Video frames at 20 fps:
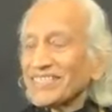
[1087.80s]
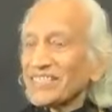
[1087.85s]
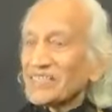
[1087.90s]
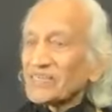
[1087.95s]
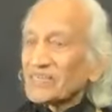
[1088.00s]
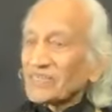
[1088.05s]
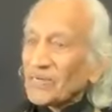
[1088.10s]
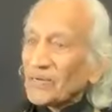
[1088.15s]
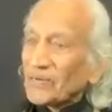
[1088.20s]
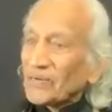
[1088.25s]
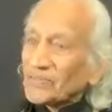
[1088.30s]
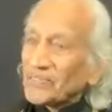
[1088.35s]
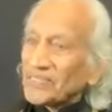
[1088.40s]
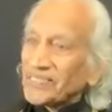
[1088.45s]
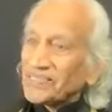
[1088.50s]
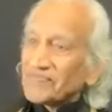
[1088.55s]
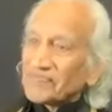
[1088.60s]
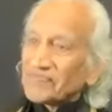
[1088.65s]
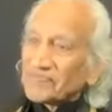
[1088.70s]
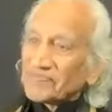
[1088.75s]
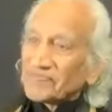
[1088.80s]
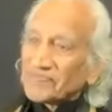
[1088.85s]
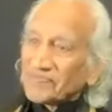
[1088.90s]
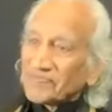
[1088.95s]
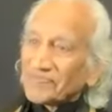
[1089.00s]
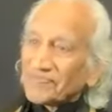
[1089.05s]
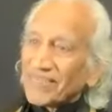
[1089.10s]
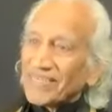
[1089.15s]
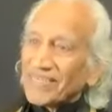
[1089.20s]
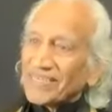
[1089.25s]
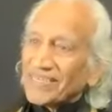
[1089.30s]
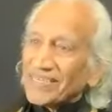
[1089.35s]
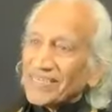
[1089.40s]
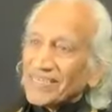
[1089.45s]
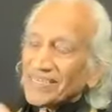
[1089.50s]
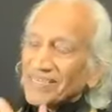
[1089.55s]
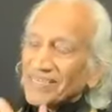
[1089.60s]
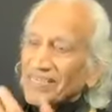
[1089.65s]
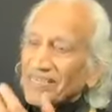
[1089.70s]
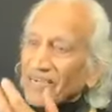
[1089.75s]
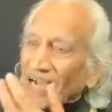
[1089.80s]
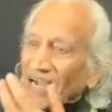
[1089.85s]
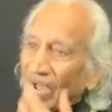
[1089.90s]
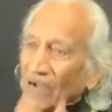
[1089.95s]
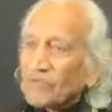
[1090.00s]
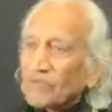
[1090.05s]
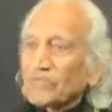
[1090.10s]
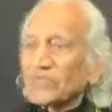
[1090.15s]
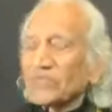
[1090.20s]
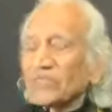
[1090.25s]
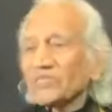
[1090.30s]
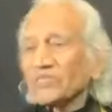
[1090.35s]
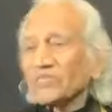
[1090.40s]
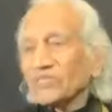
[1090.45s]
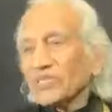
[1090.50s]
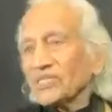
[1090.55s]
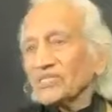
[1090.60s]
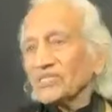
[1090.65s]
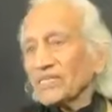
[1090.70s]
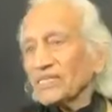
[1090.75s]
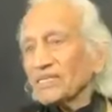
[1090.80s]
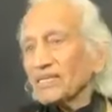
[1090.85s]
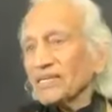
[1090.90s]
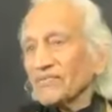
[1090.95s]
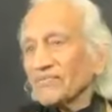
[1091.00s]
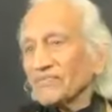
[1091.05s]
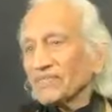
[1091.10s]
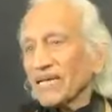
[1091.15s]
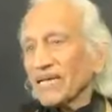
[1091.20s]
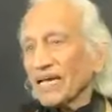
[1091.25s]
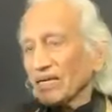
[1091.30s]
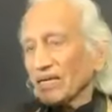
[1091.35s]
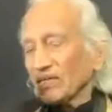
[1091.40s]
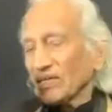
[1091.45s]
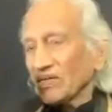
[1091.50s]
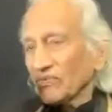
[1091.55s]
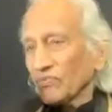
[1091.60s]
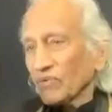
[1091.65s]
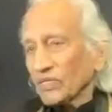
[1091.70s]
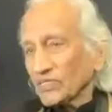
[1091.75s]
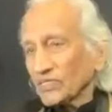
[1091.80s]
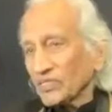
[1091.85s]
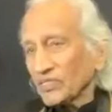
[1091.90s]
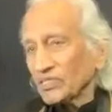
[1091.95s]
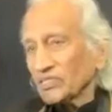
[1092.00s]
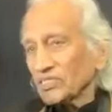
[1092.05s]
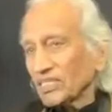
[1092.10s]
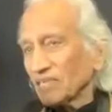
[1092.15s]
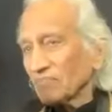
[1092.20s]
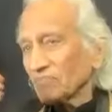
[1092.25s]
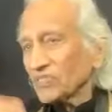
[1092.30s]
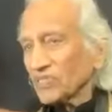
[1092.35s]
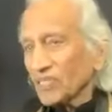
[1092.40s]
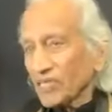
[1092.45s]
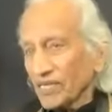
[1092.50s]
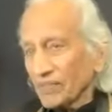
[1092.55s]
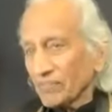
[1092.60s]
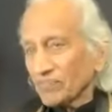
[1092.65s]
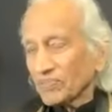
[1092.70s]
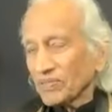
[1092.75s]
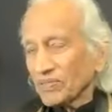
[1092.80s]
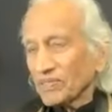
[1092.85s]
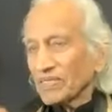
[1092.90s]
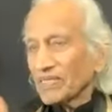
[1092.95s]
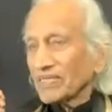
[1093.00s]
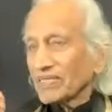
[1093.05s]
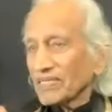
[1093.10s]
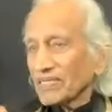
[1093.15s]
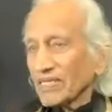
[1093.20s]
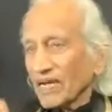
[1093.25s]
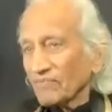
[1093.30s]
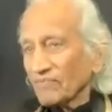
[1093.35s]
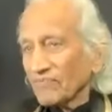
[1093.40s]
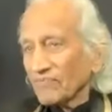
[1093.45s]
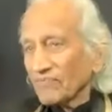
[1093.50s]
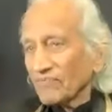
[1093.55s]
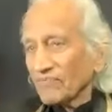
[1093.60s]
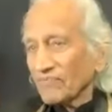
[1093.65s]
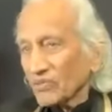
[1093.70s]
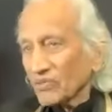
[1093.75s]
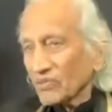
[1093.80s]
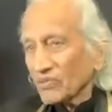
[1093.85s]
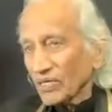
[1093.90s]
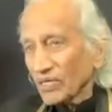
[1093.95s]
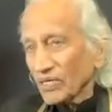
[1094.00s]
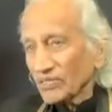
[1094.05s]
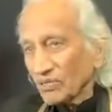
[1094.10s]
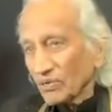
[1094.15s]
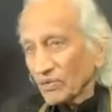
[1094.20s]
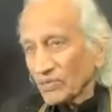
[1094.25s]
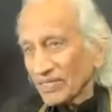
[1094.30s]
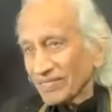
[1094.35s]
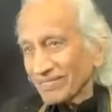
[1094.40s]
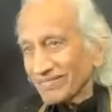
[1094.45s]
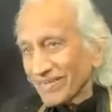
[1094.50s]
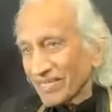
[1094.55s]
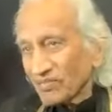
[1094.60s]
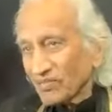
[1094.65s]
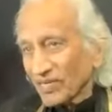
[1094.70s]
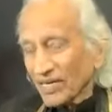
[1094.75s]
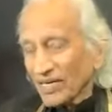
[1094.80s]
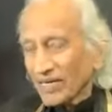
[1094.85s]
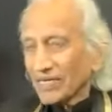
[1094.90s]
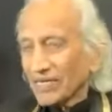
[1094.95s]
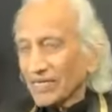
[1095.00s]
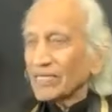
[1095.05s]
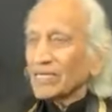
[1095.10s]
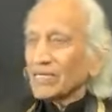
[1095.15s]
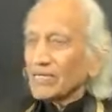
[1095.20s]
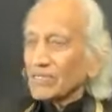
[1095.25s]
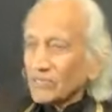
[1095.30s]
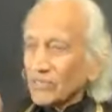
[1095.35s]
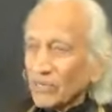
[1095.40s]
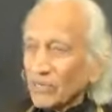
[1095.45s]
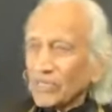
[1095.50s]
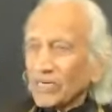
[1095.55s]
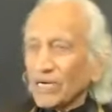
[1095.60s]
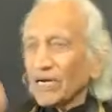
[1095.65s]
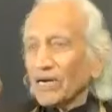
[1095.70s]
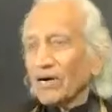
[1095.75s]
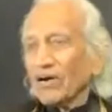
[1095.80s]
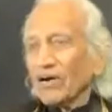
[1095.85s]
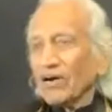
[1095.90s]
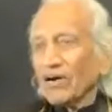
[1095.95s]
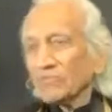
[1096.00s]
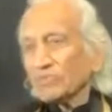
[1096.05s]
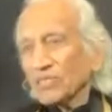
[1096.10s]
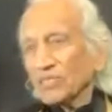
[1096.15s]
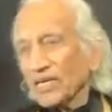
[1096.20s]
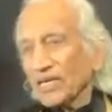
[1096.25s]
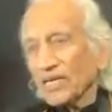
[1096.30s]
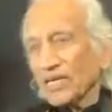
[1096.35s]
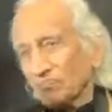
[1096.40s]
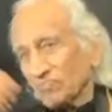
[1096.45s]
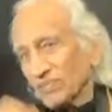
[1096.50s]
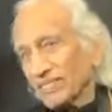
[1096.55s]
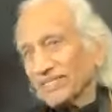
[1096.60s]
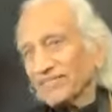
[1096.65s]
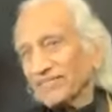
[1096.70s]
So how do the children live there, and what is deep sleep that we call yoga nidra, yoga of sleep?